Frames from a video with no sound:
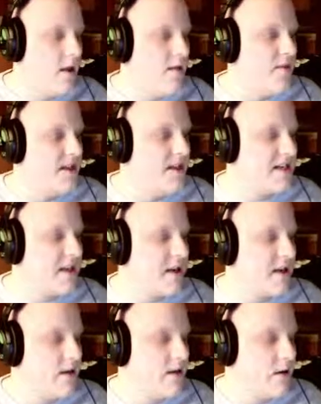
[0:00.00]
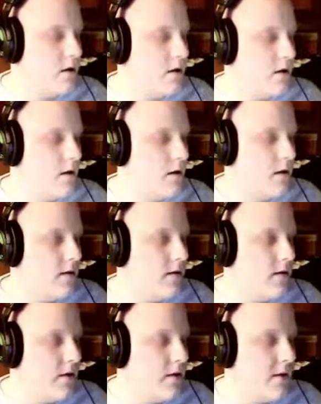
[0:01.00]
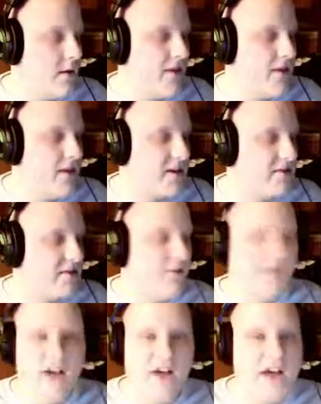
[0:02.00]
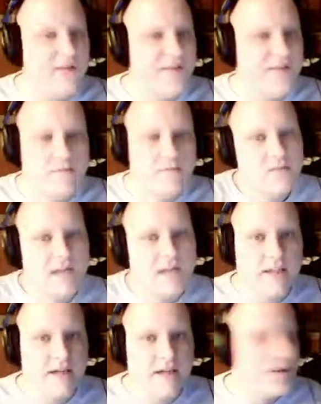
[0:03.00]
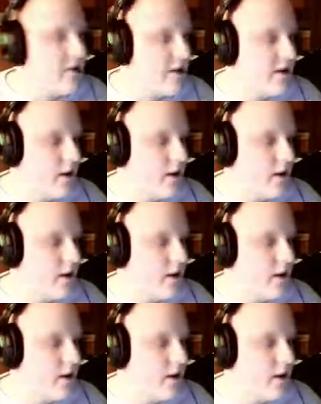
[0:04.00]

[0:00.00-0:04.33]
This thing, you might think 0/5, it's not that good